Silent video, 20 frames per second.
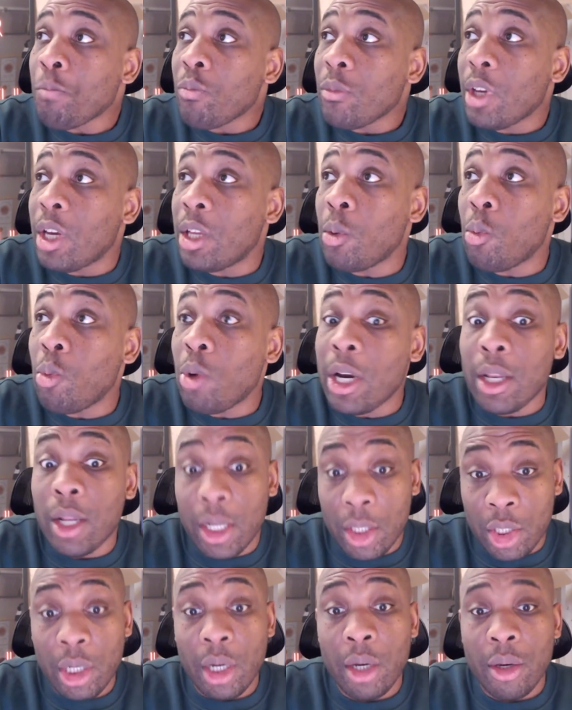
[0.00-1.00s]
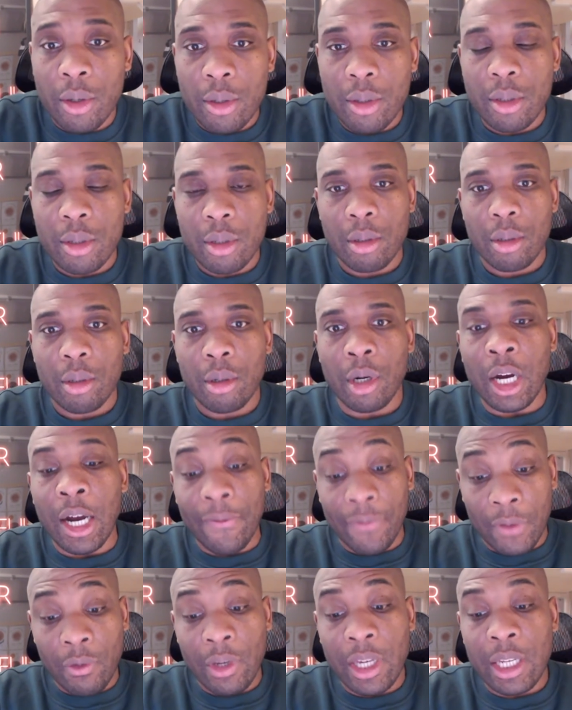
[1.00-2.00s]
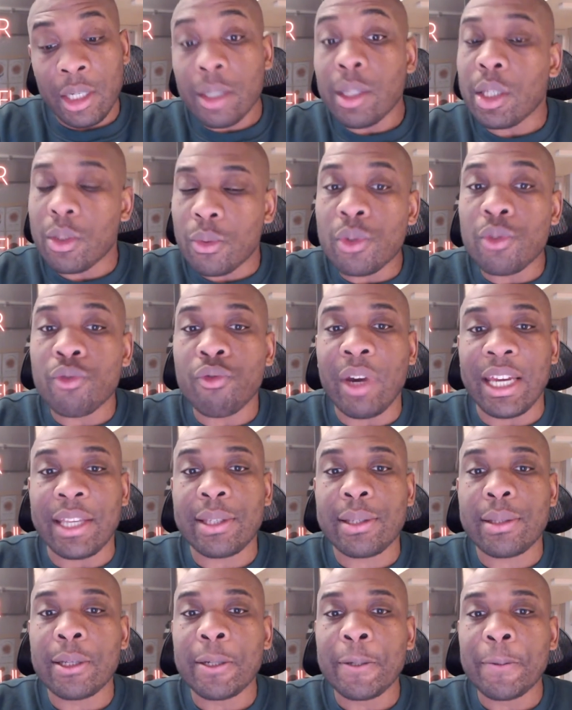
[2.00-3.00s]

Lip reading: And the word I chose after reading this was rest.